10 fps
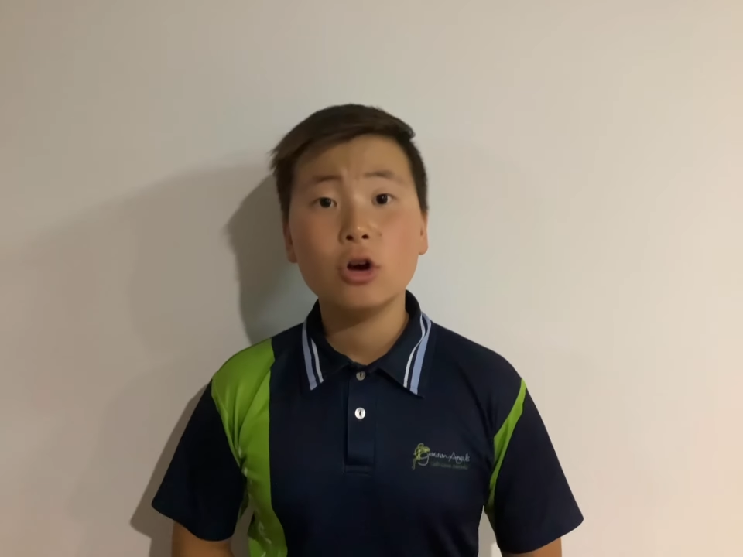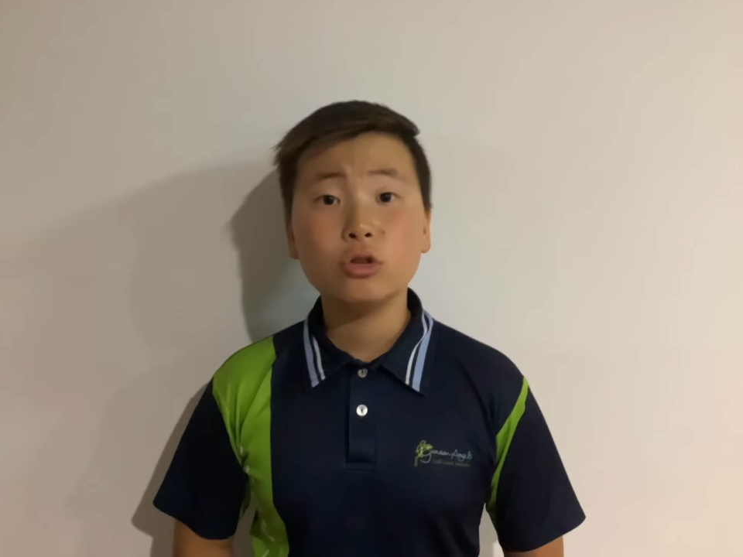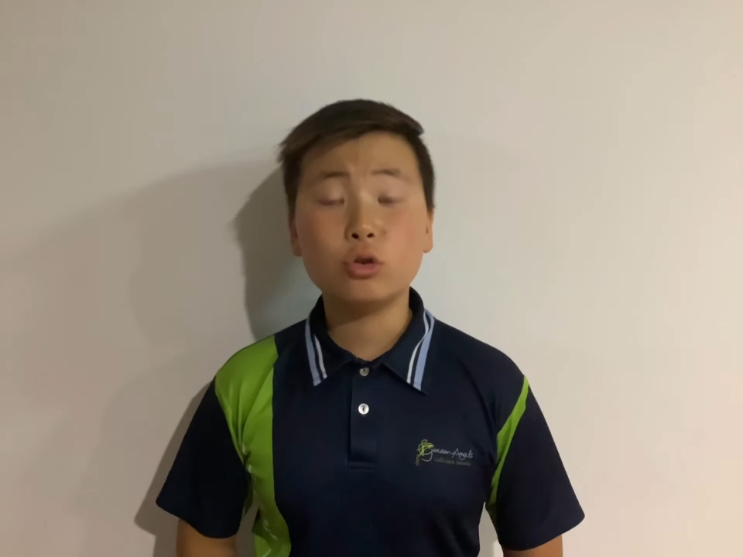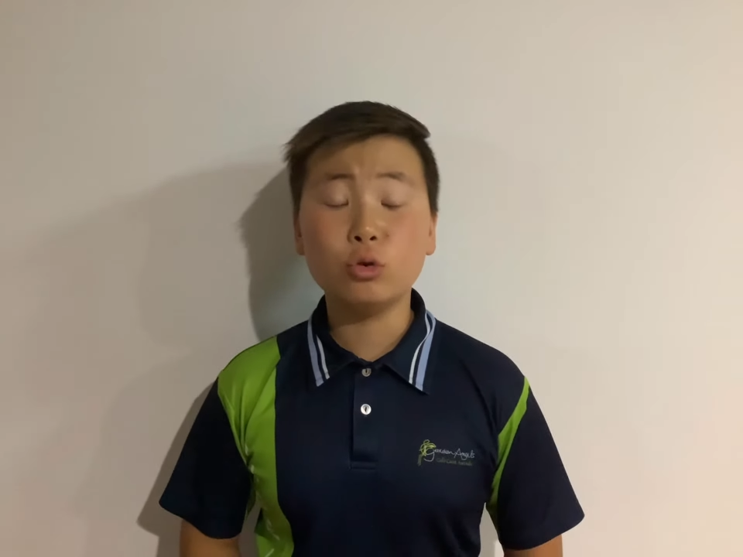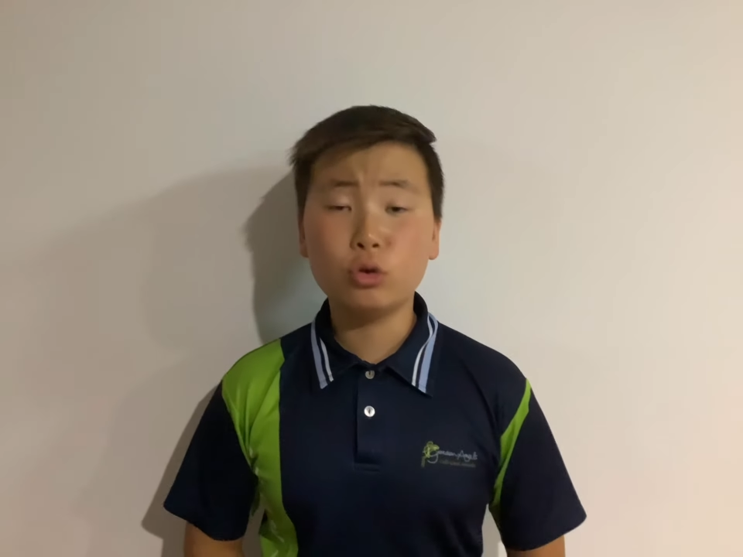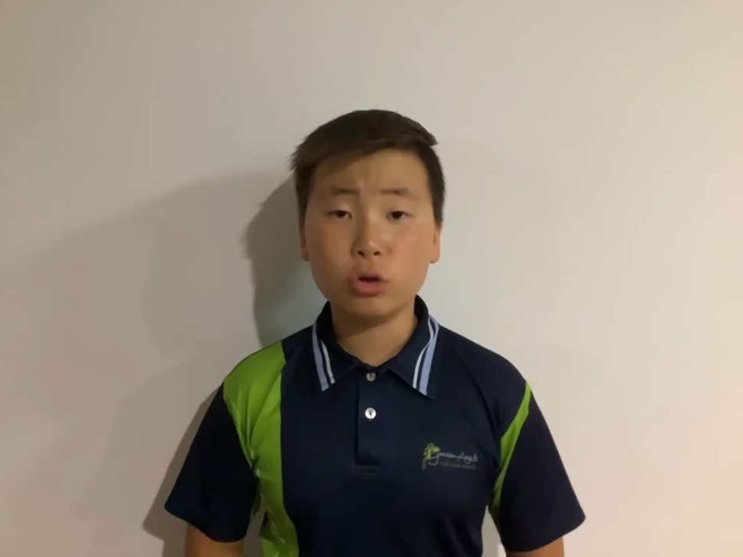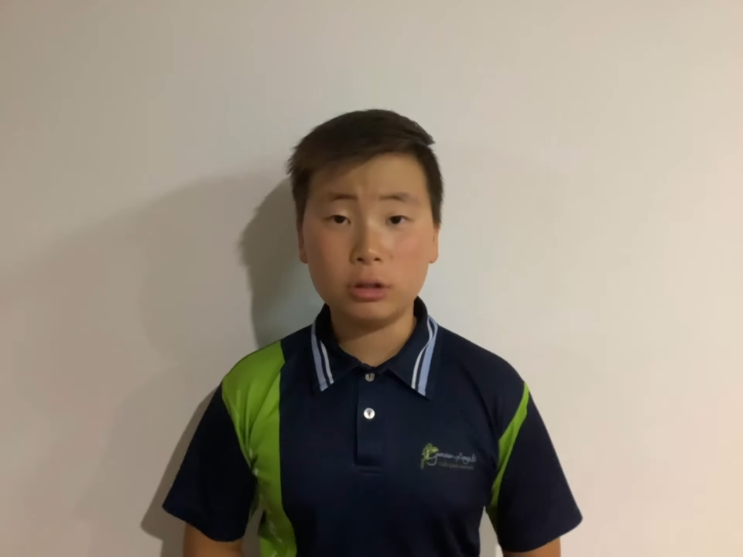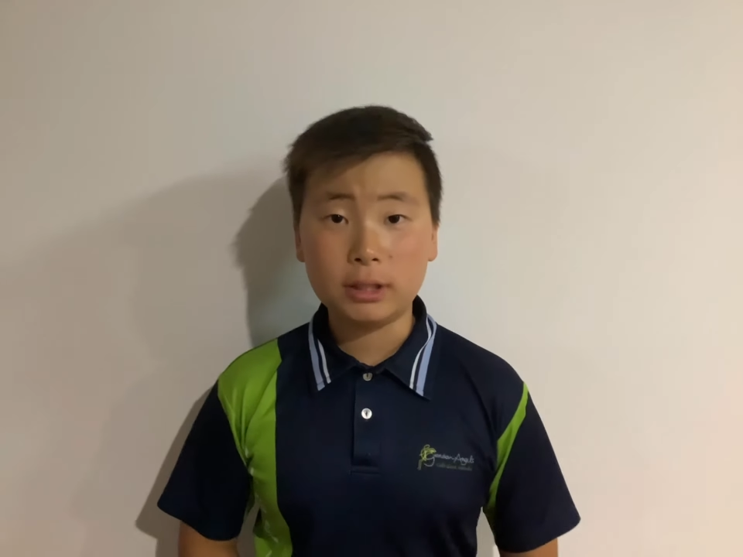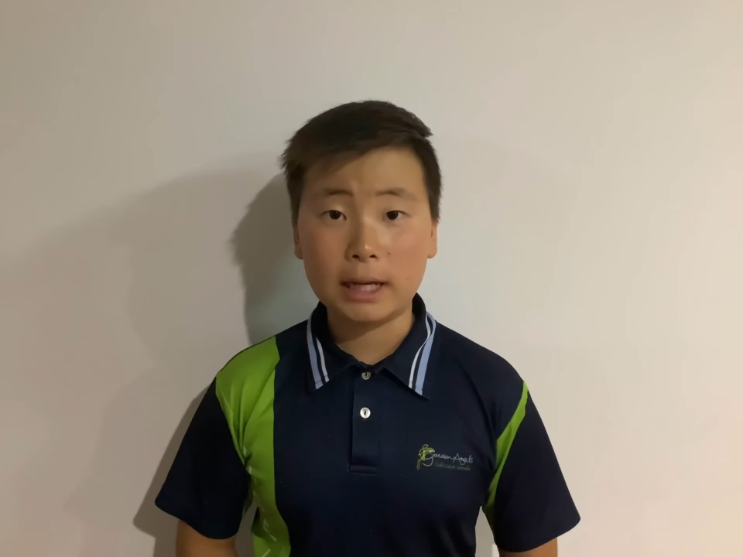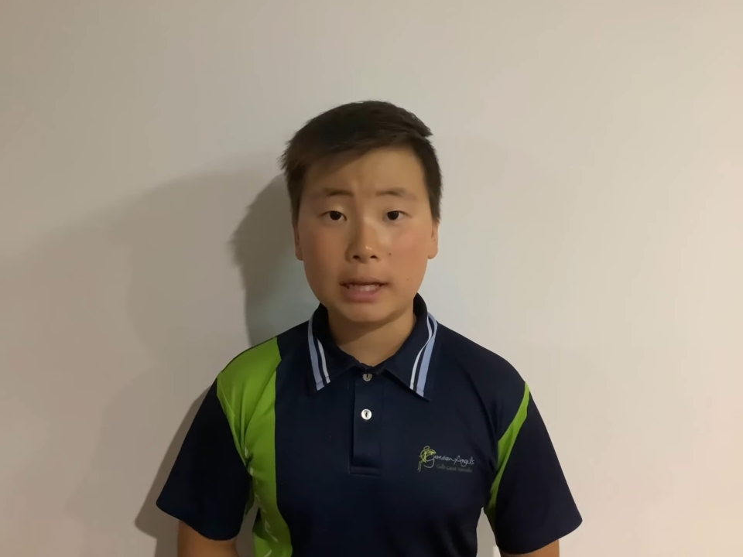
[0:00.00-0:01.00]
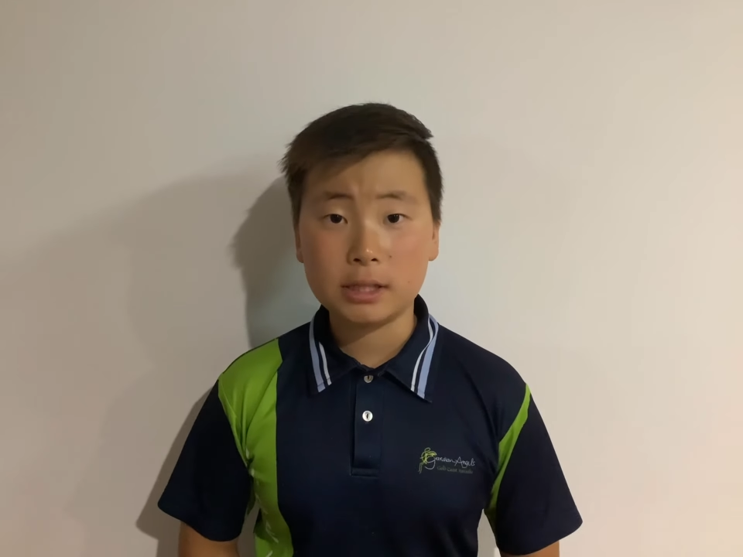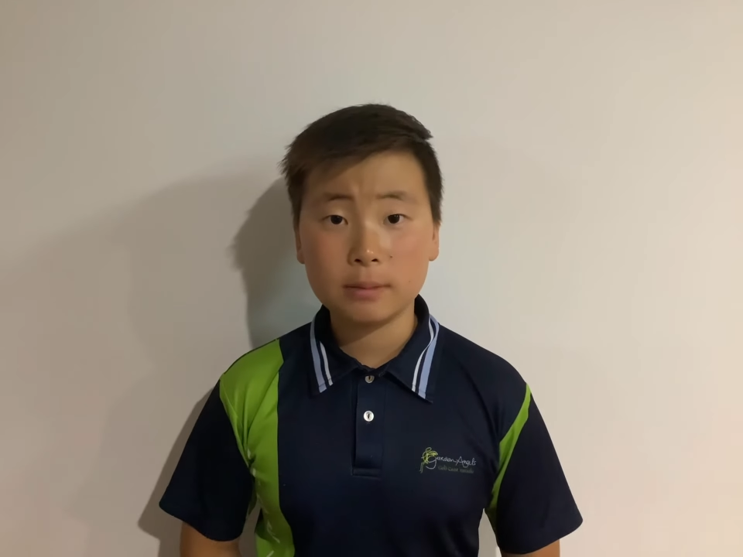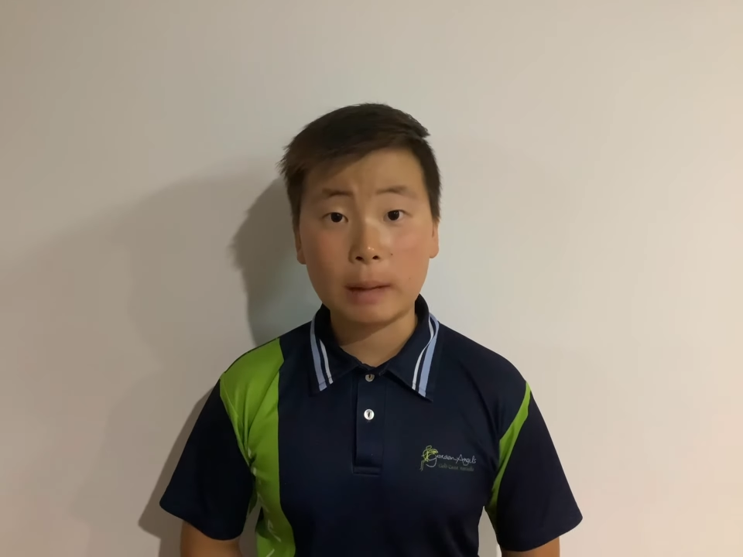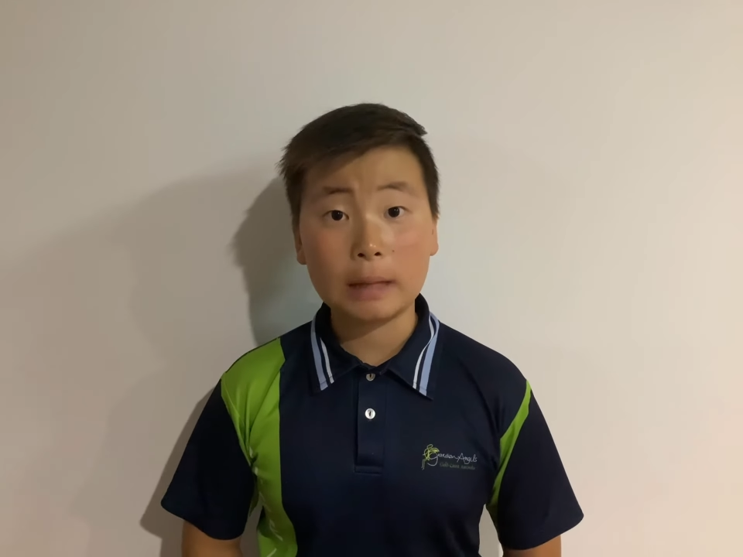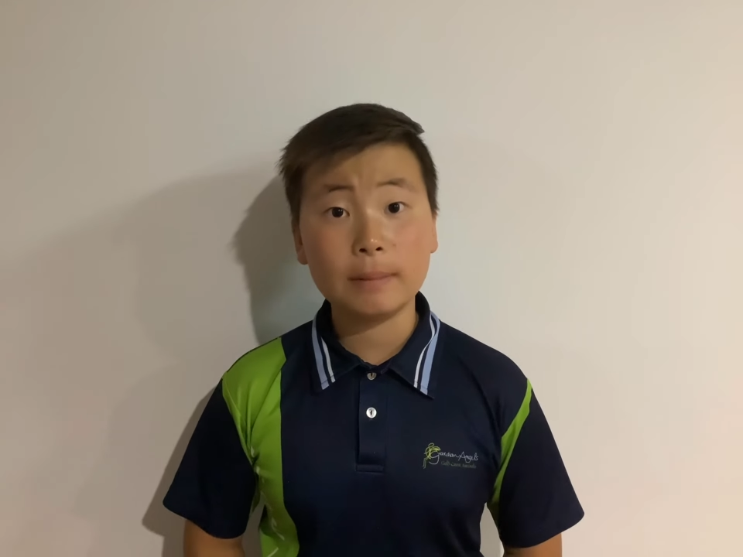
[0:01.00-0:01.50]
do good deeds,
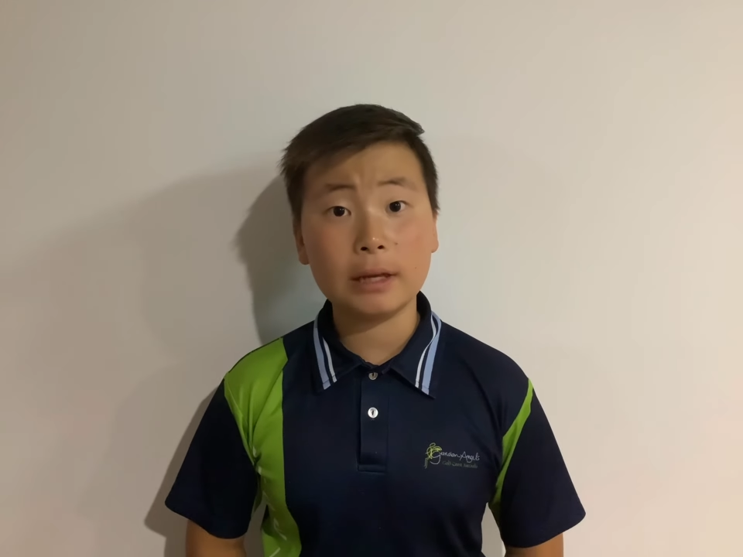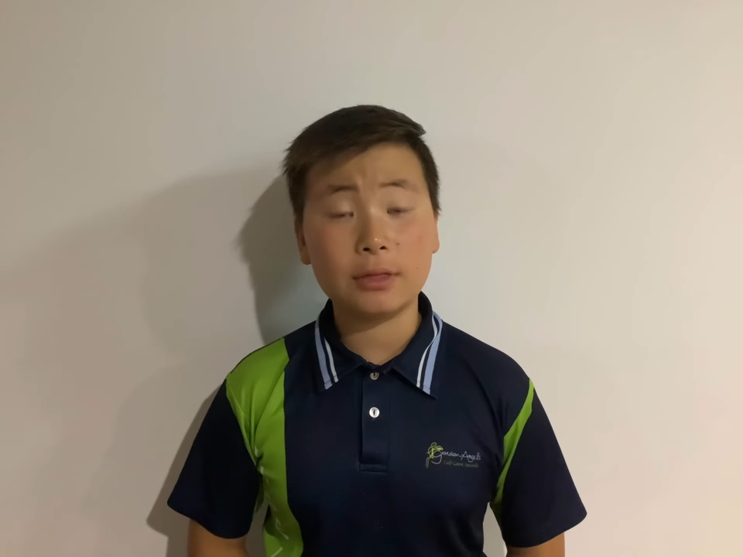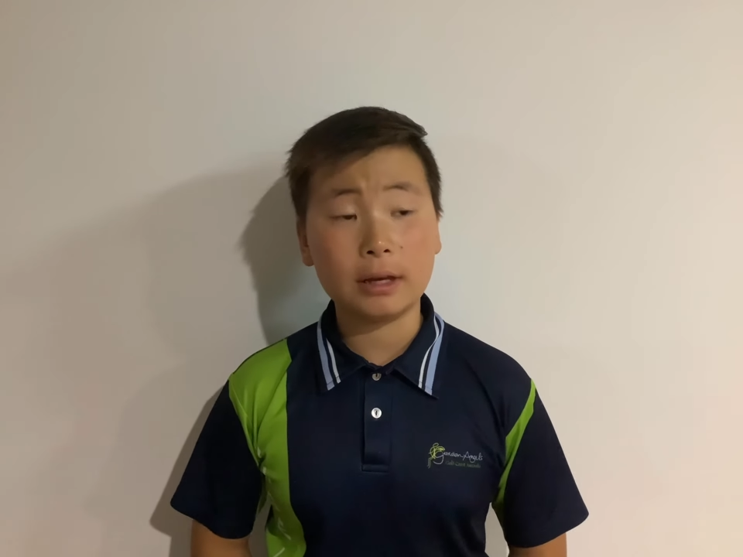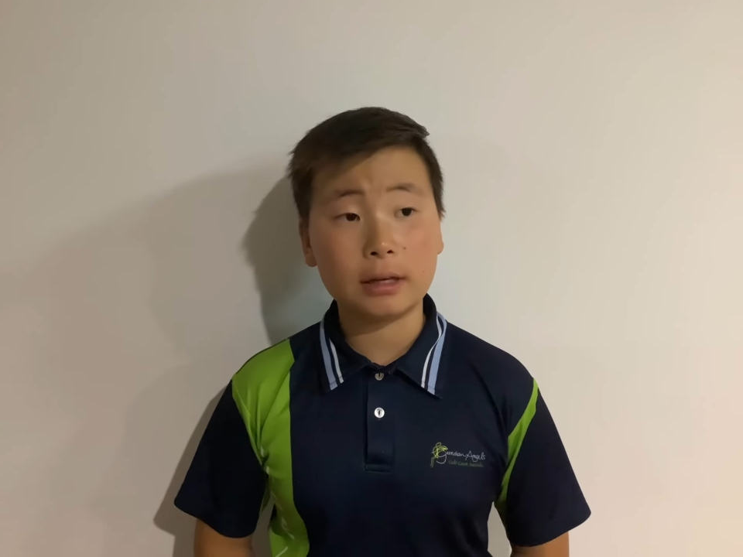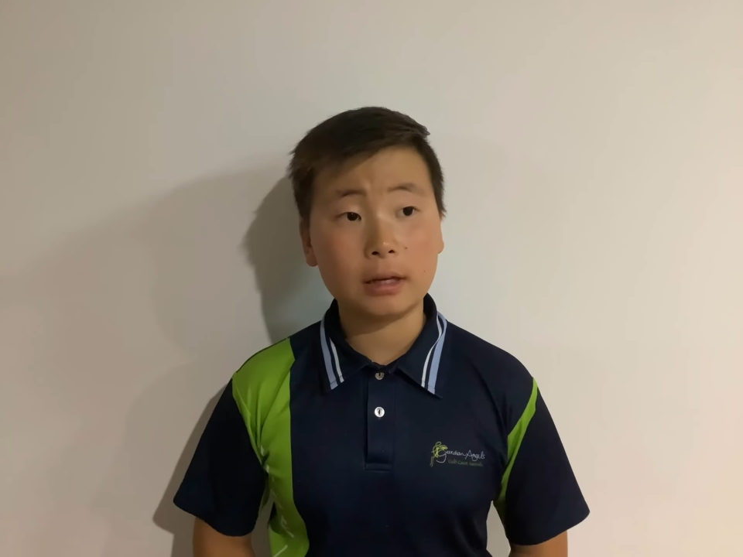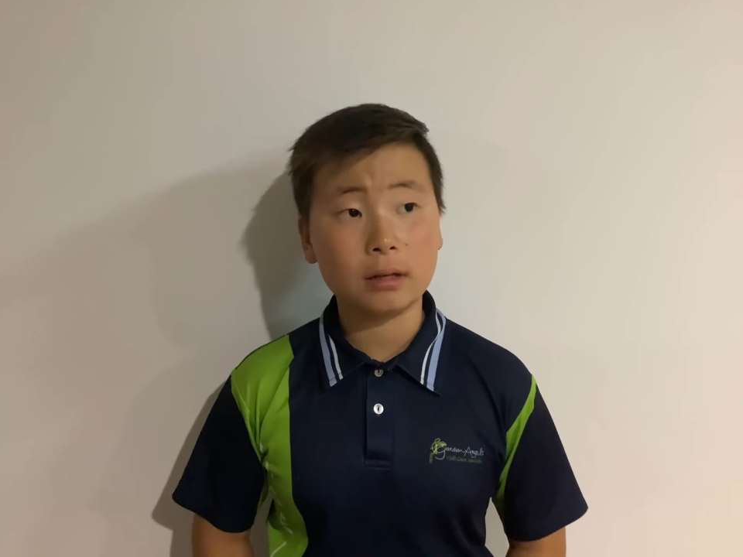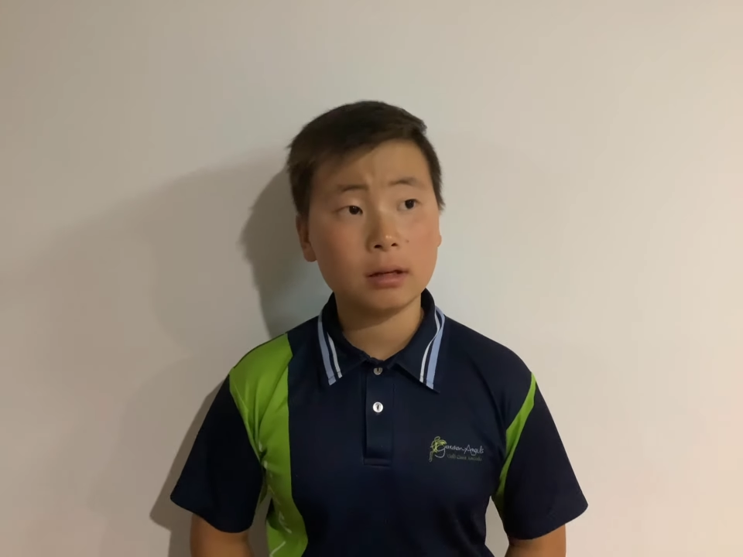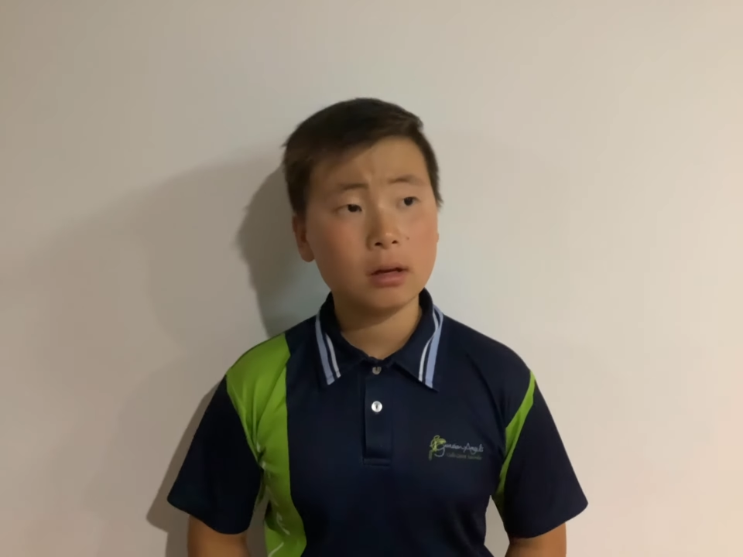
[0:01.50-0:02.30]
made me thinking,